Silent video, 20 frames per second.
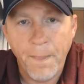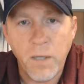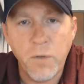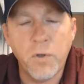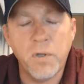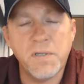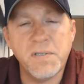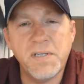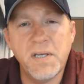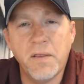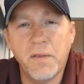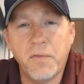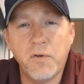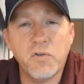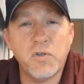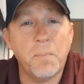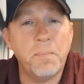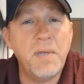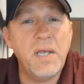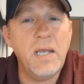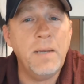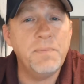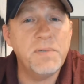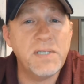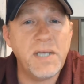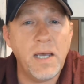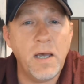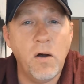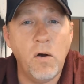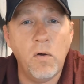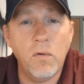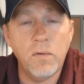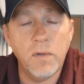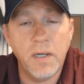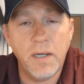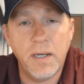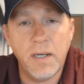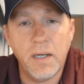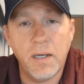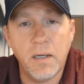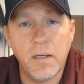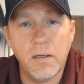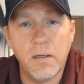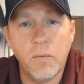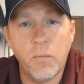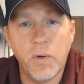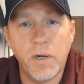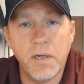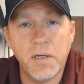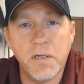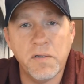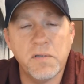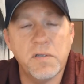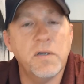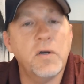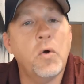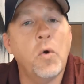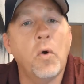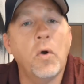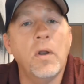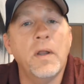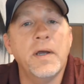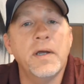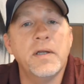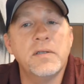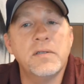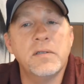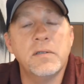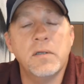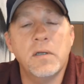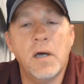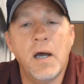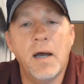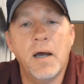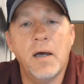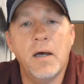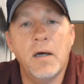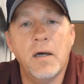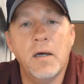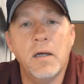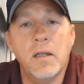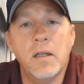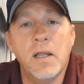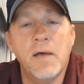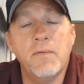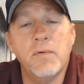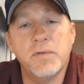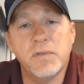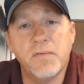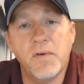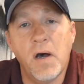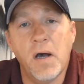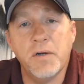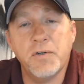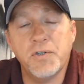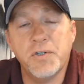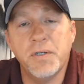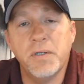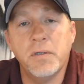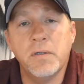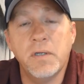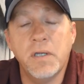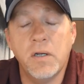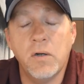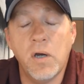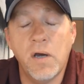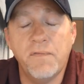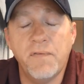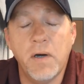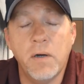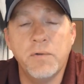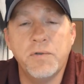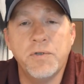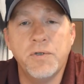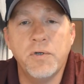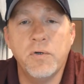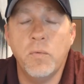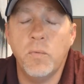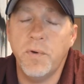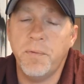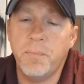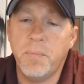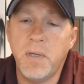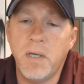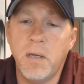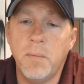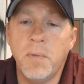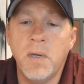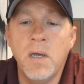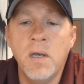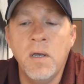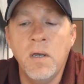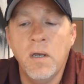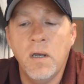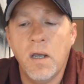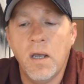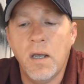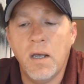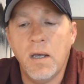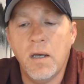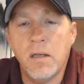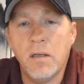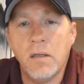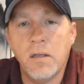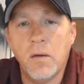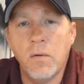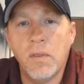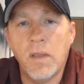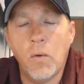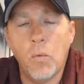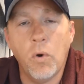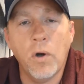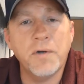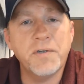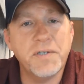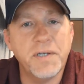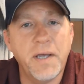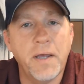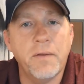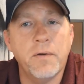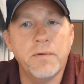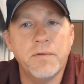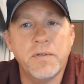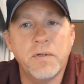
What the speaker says: you can see that there's a PEEP scale, and what it does is it correlates levels of oxygen, FiO2 with PEEP, and they work together.